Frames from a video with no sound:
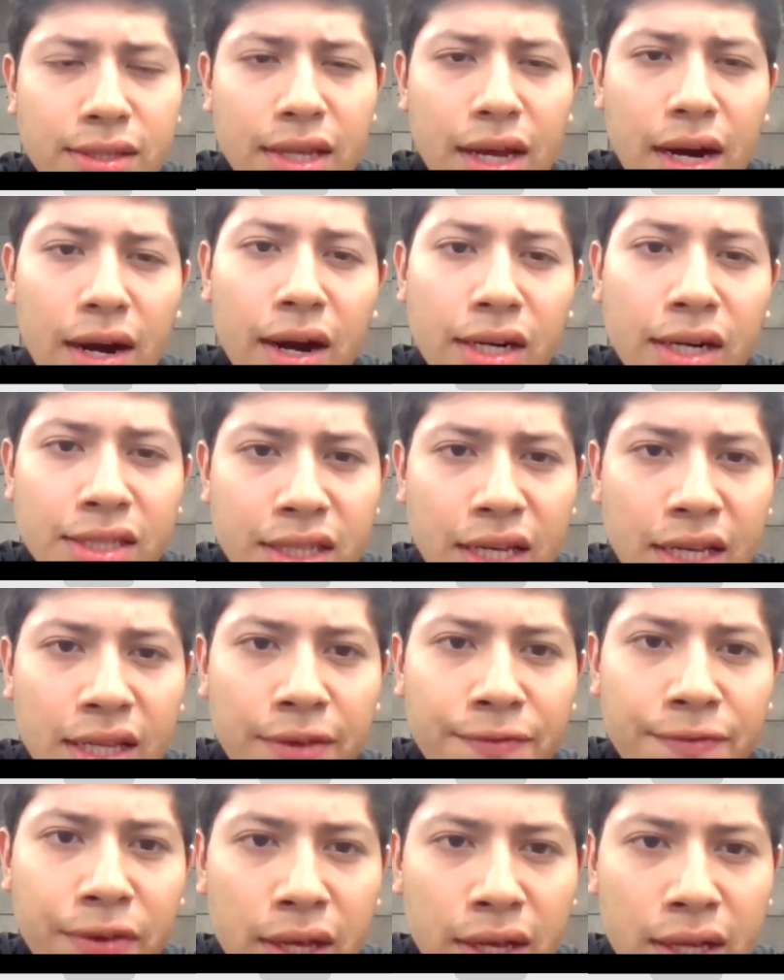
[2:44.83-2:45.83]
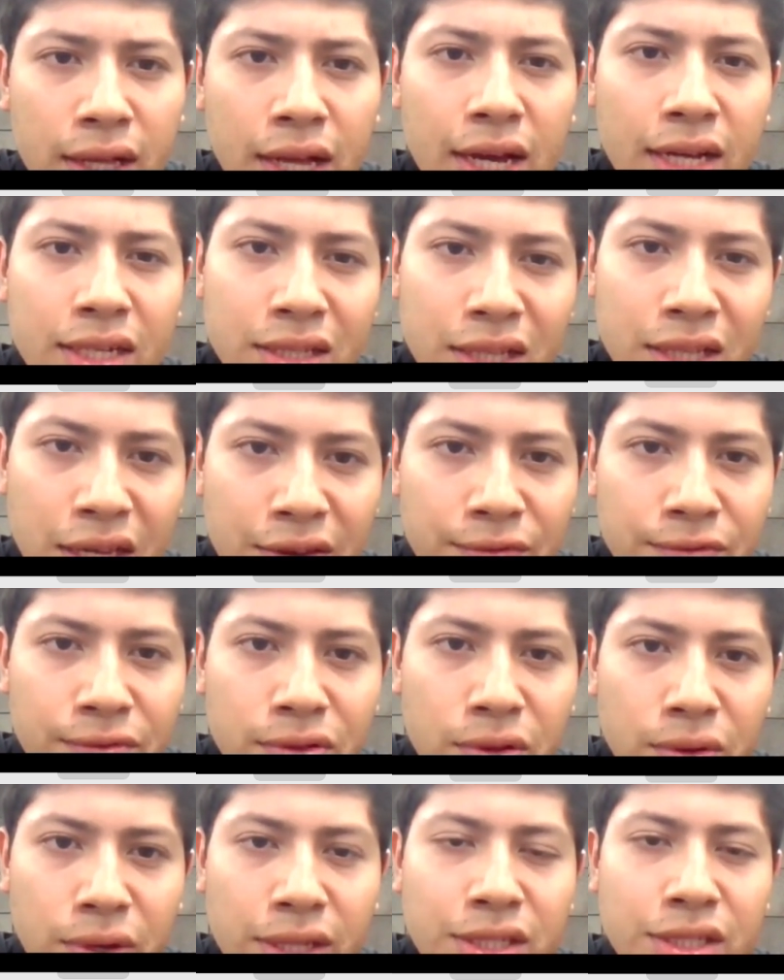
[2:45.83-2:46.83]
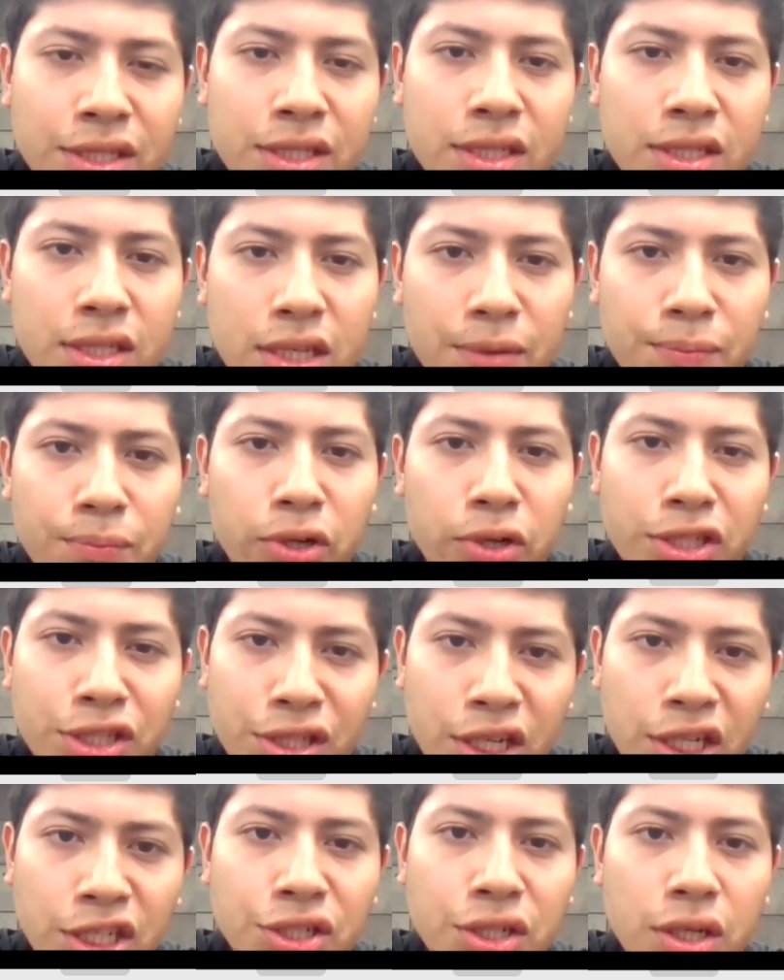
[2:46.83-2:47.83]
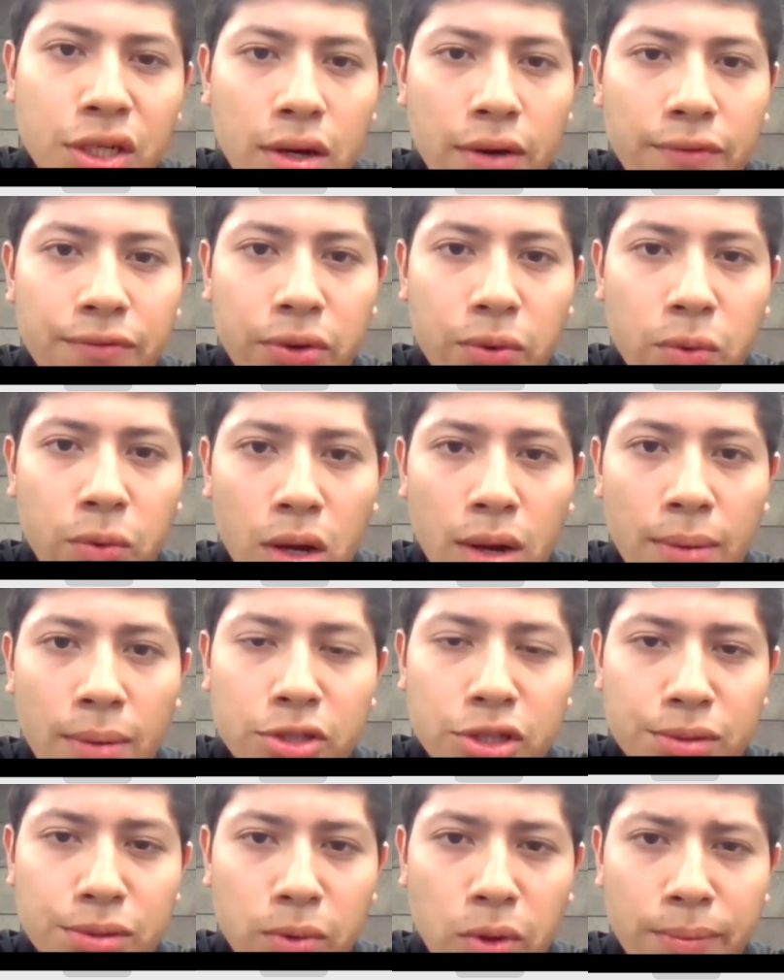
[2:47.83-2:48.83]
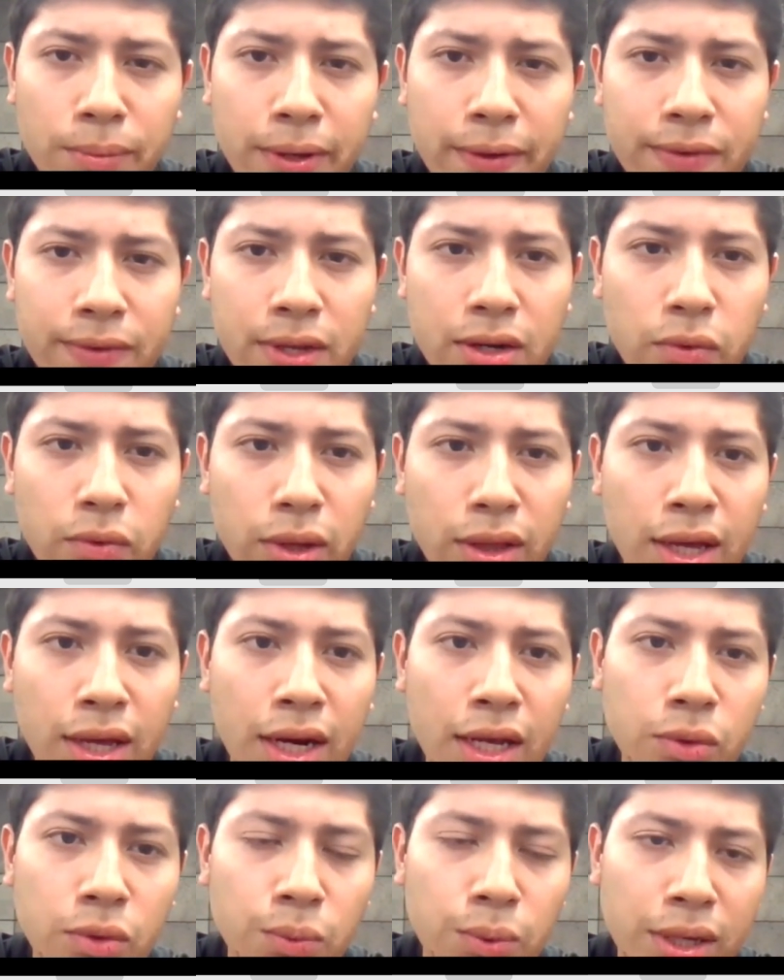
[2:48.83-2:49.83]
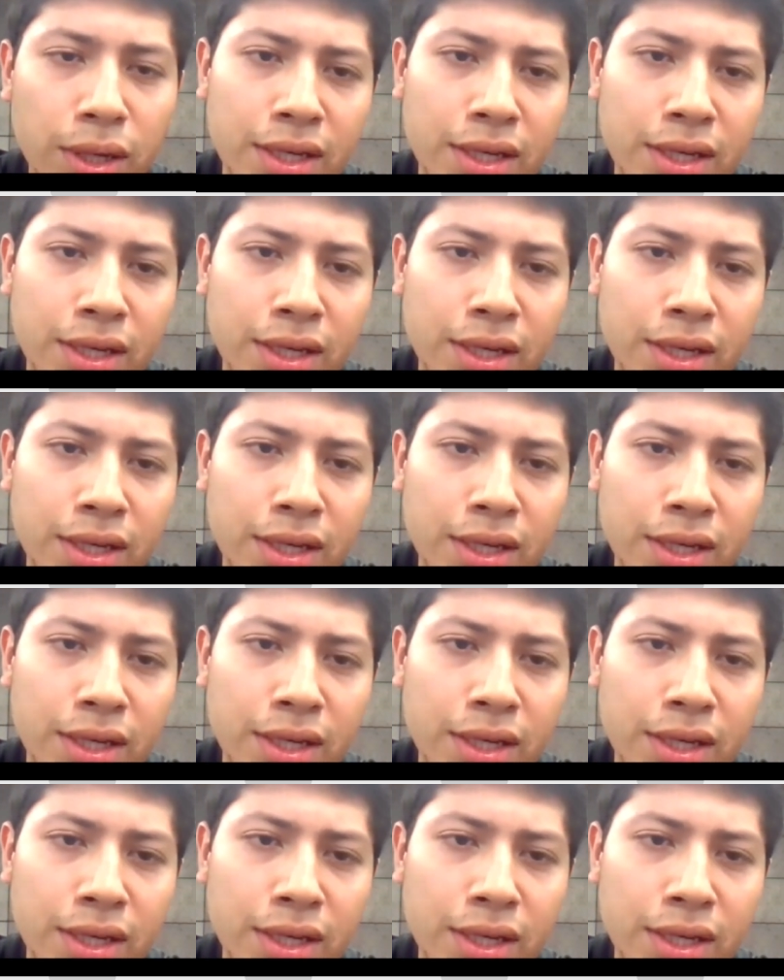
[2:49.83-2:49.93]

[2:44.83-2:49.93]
are significantly influence the precision of a robot's movement related